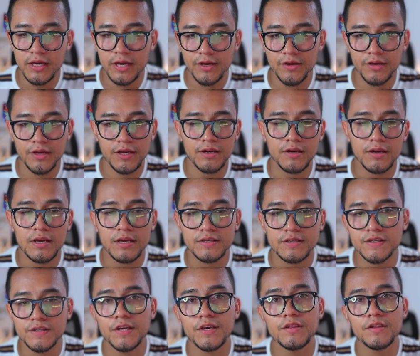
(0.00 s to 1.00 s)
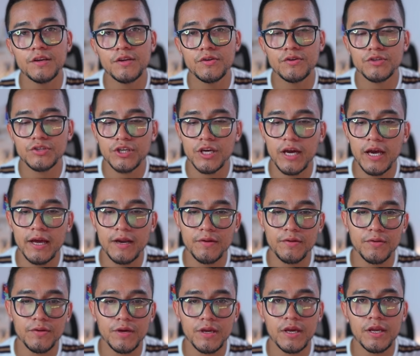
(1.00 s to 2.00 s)
And you can see the new
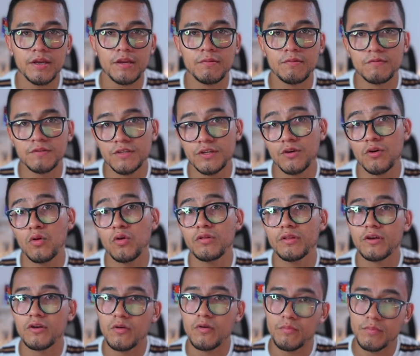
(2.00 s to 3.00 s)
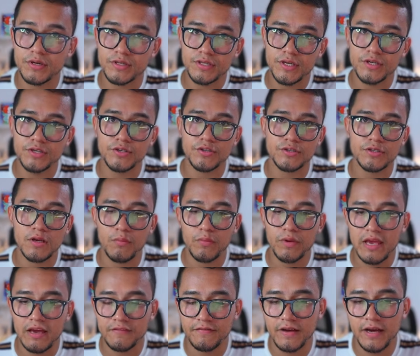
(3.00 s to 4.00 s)
chat. You can see all the conversations that
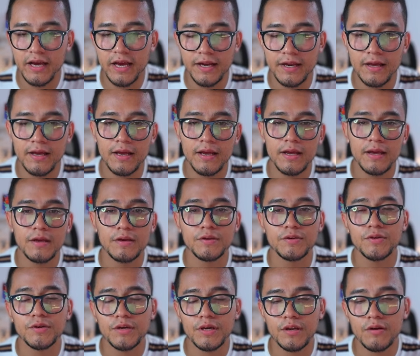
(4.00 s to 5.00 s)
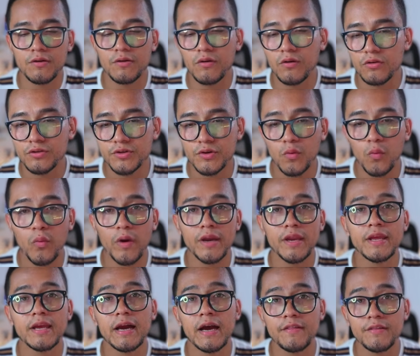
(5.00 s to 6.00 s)
we have had. You can also
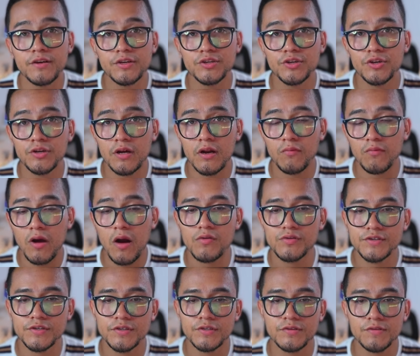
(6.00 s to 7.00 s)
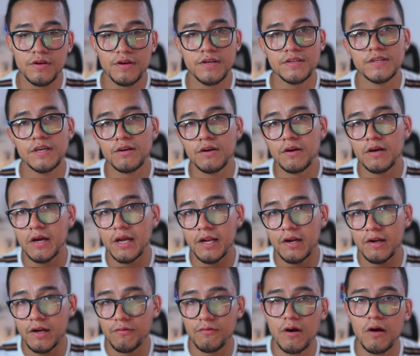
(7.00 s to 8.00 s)
query additional routes. There is
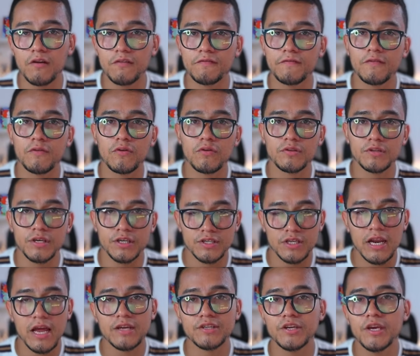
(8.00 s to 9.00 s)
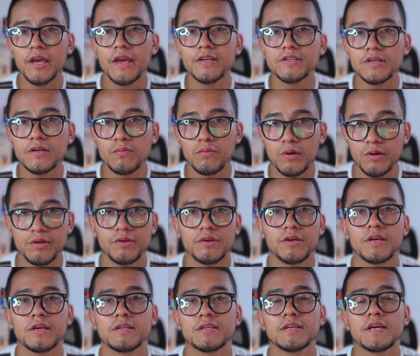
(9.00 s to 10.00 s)
a route for the /agent where
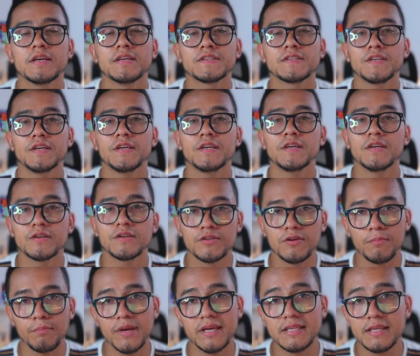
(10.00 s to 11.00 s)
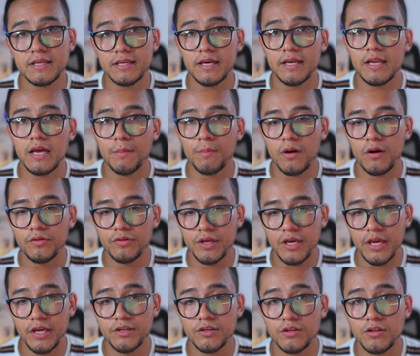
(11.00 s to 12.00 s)
you can see some metadata about
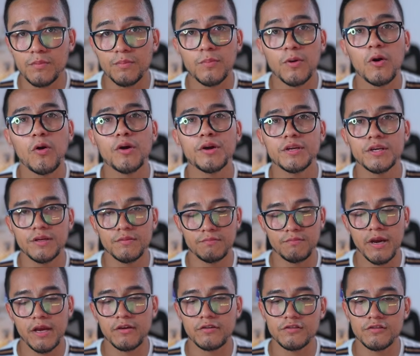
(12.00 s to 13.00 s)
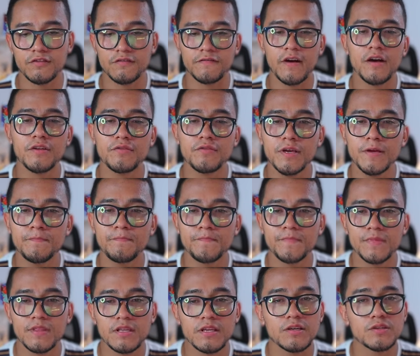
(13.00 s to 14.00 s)
the agent deployed in Microsoft
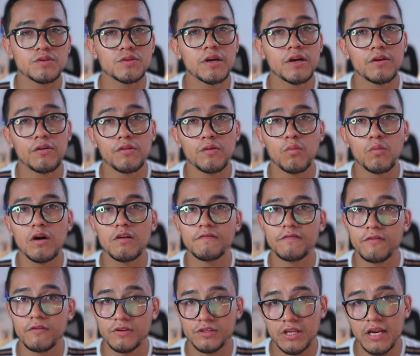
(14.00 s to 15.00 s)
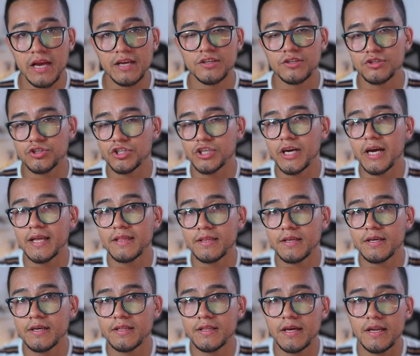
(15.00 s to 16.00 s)
Foundry. There is another one for
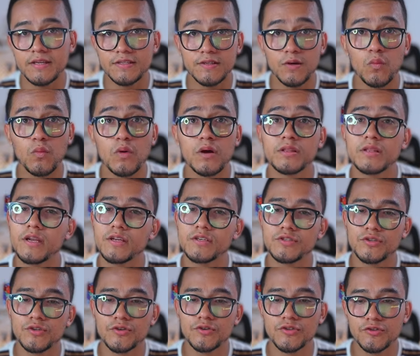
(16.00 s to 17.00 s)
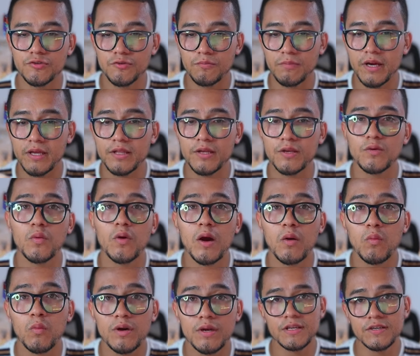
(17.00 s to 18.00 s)
/chat. That is the one that is used by the
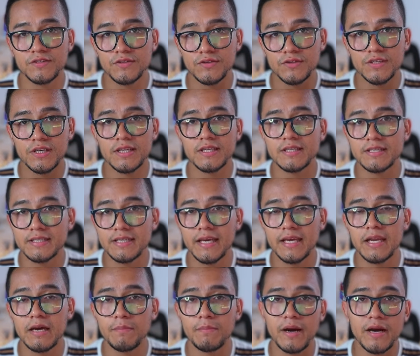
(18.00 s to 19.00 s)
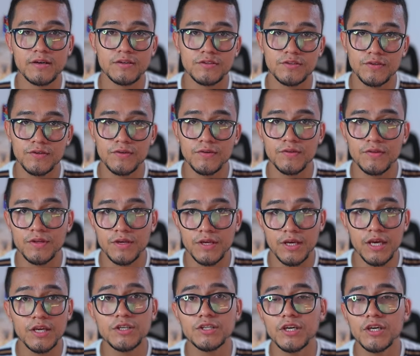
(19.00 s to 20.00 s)
UI when it needs to send data back to
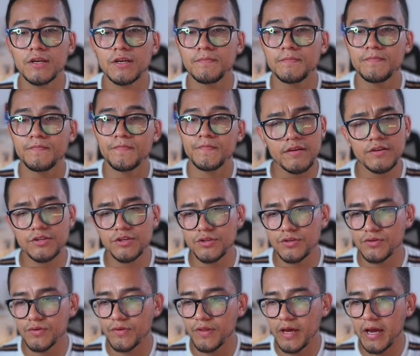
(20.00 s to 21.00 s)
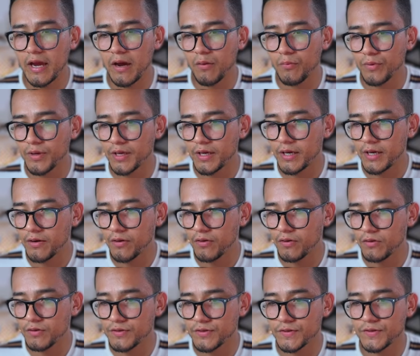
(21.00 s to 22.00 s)
the agent. In addition to that, we can
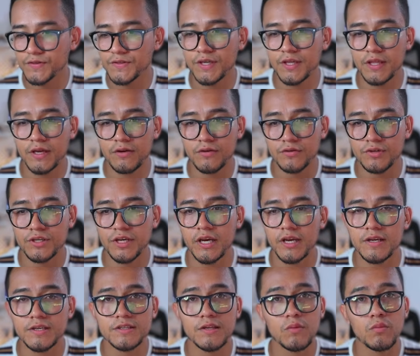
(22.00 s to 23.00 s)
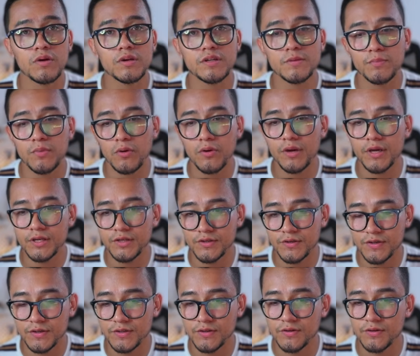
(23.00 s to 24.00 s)
also see the containers that were deployed
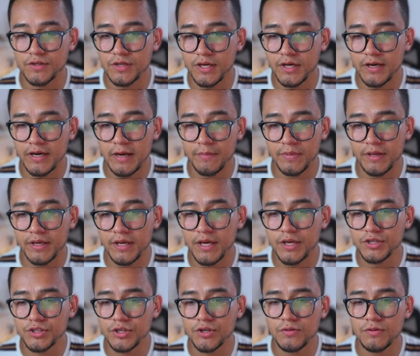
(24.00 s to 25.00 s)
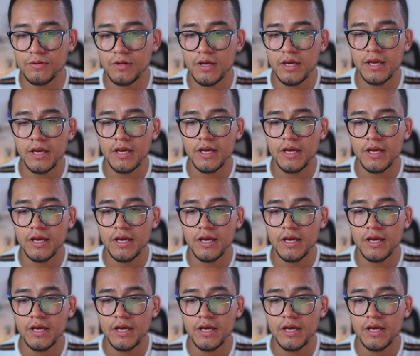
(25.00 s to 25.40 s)
into this container application.